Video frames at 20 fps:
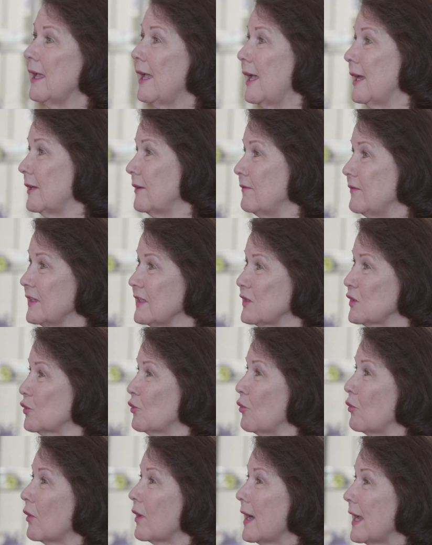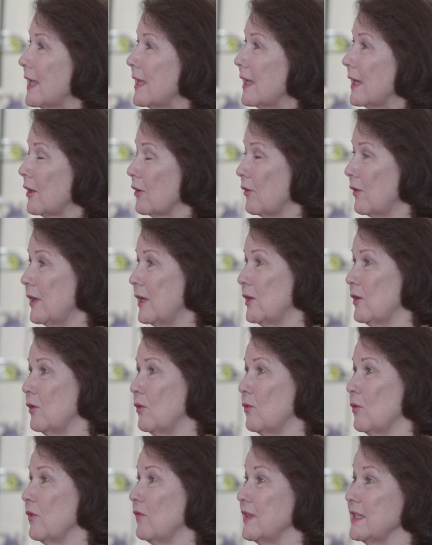out of this gray
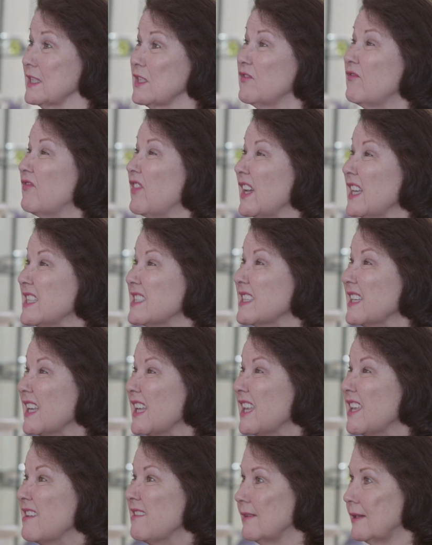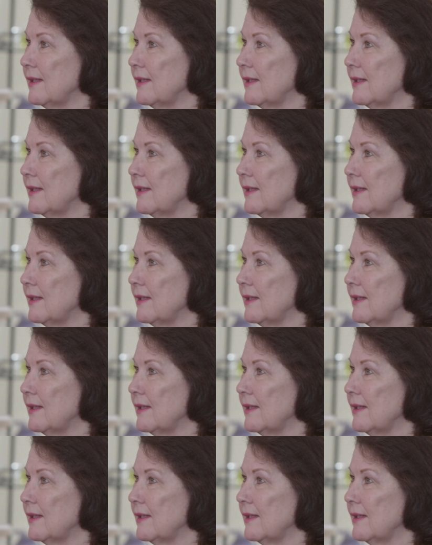area or this fuzzy